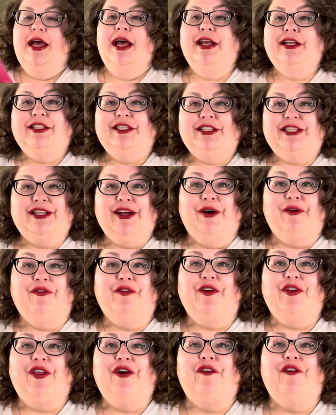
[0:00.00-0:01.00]
So
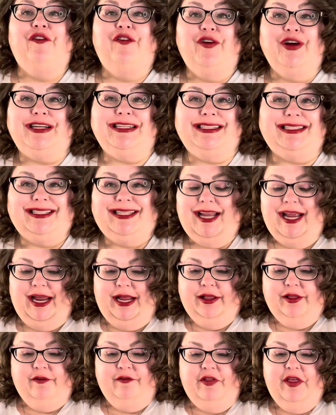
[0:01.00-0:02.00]
for the first
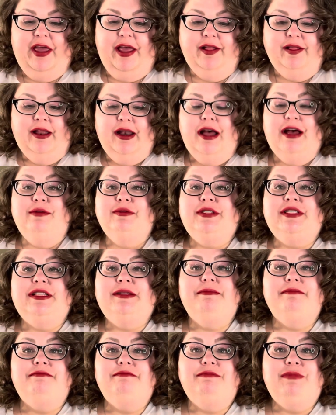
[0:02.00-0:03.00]
thing, the thing that I was the
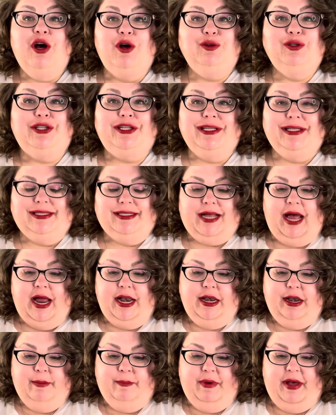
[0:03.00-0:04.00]
most
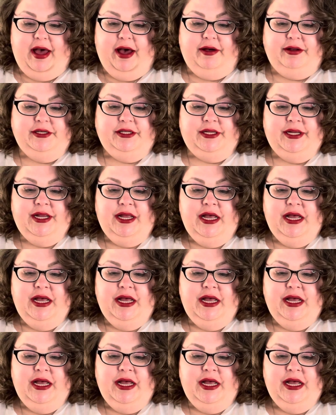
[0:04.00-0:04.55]
excited about